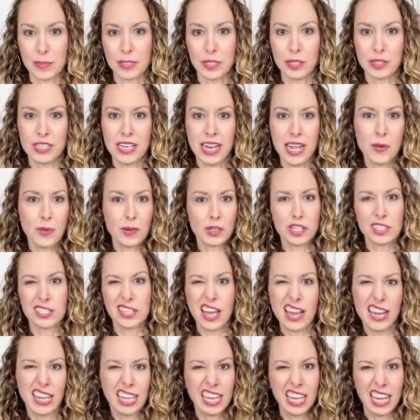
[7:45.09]
So today we're just
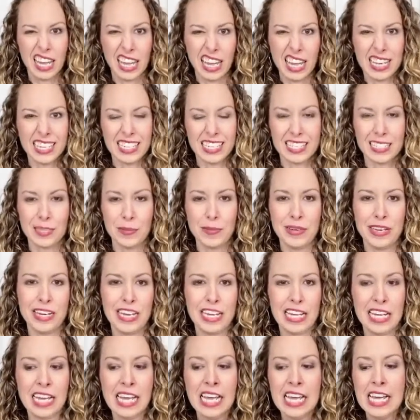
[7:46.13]
kind of getting into some
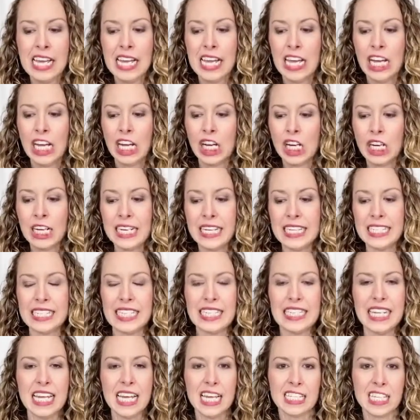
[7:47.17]
nitty-gritty
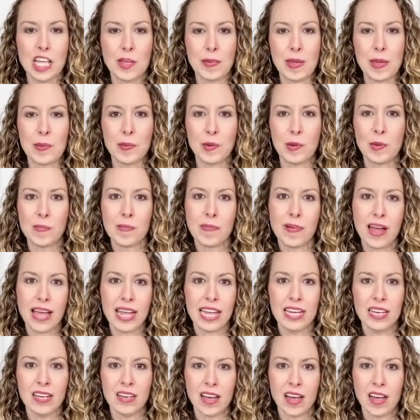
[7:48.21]
details that people
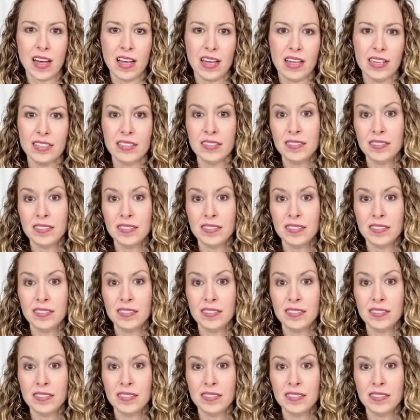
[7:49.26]
might not